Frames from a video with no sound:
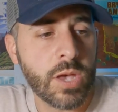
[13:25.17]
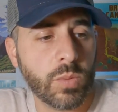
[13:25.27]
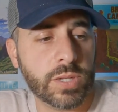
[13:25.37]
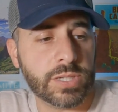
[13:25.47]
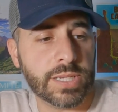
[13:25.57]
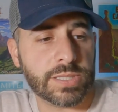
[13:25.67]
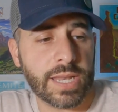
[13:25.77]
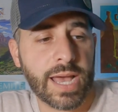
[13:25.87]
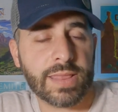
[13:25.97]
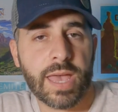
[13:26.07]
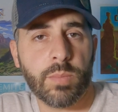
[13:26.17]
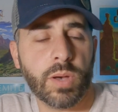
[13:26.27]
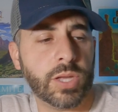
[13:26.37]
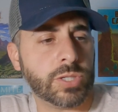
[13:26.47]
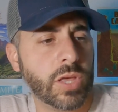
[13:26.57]
which is not that
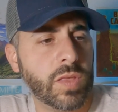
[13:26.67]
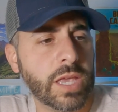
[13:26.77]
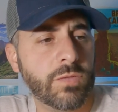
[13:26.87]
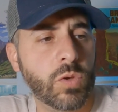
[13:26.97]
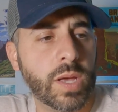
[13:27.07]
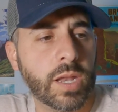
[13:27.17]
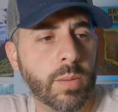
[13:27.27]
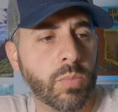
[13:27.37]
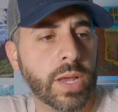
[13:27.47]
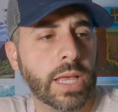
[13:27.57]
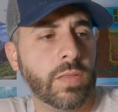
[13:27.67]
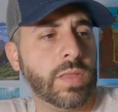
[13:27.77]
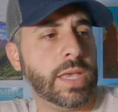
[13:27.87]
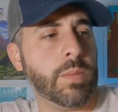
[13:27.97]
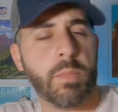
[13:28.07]
much. I think if you end up bringing
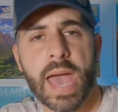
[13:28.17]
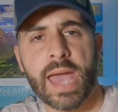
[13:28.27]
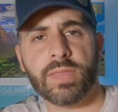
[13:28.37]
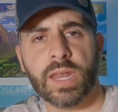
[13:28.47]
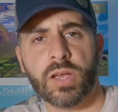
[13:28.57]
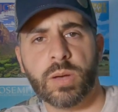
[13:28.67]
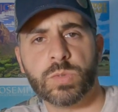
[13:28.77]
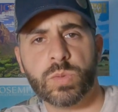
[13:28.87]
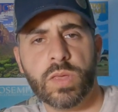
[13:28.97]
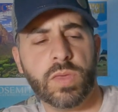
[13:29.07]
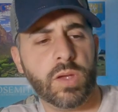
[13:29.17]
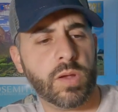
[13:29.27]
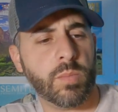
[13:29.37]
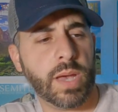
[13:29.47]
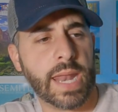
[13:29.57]
the bag that it comes with
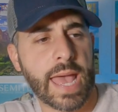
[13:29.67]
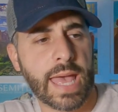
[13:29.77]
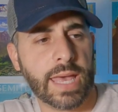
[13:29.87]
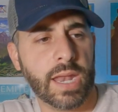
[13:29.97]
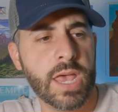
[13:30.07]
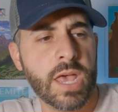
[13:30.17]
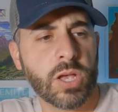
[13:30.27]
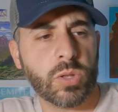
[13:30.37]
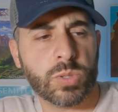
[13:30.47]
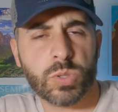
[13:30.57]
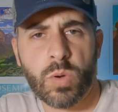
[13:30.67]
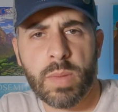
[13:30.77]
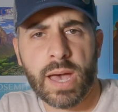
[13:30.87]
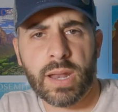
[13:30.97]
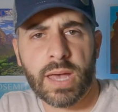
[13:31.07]
here, it might add close to
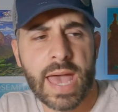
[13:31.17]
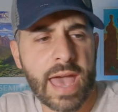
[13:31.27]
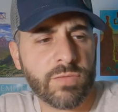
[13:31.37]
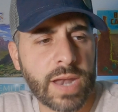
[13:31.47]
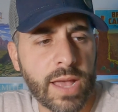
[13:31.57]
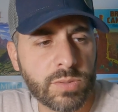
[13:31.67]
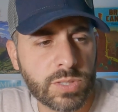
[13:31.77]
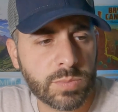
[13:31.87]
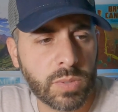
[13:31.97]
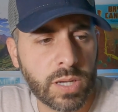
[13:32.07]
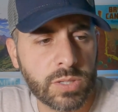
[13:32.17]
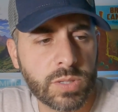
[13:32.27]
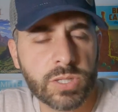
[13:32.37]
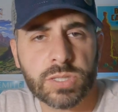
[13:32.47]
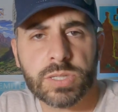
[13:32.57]
about a ½ ounce, but you
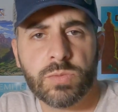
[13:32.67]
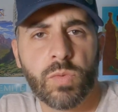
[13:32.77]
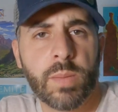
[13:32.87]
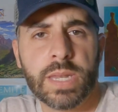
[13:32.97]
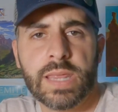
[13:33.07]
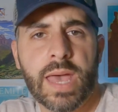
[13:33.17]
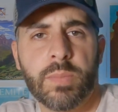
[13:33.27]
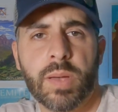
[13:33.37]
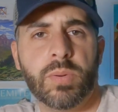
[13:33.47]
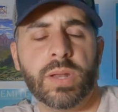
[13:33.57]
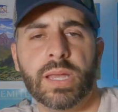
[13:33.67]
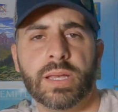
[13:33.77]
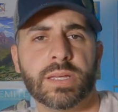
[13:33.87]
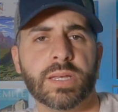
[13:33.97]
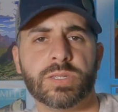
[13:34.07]
can just remedy that by
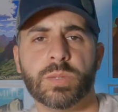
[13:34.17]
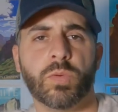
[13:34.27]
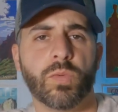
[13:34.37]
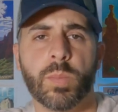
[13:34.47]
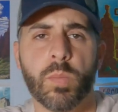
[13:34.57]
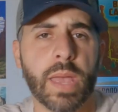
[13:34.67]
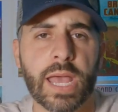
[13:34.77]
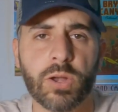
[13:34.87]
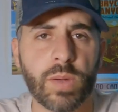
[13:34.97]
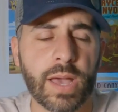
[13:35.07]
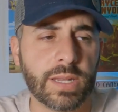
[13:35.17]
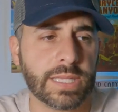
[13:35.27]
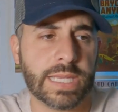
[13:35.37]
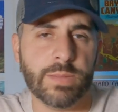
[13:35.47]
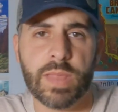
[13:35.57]
putting a simple rubber band around it
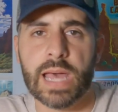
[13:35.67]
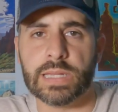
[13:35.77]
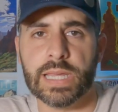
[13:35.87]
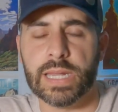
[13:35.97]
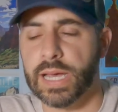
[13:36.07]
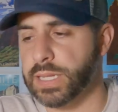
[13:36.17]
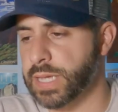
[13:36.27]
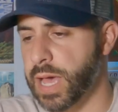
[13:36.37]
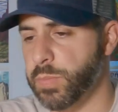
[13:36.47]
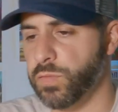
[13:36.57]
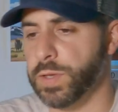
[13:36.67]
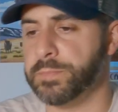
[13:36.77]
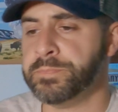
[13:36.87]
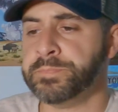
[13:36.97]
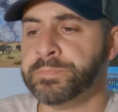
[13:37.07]
to keep that lid on top of it.